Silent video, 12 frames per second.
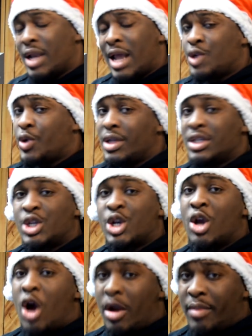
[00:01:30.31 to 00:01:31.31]
but that joint
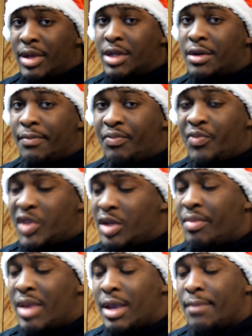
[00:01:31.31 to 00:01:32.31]
is garbage
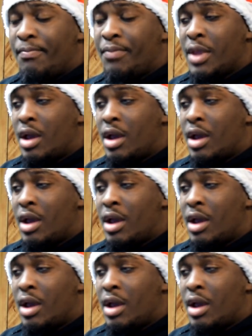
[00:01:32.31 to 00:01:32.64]
to me.